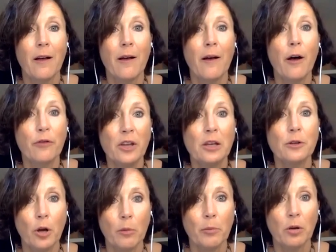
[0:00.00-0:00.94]
of
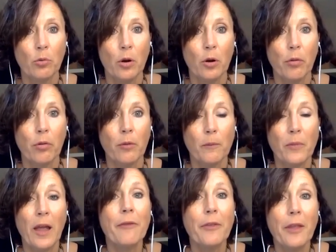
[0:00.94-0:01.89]
economic growth,
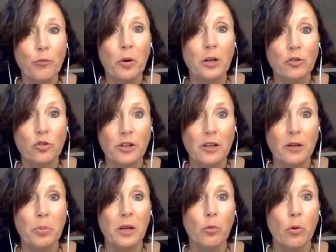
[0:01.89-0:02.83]
and they've brought
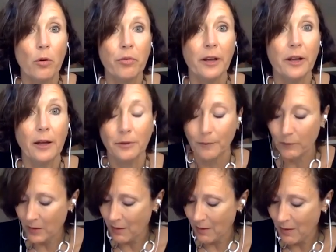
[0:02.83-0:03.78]
GDP growth down.
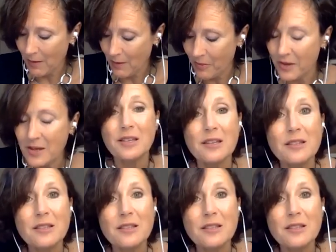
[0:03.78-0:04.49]
This is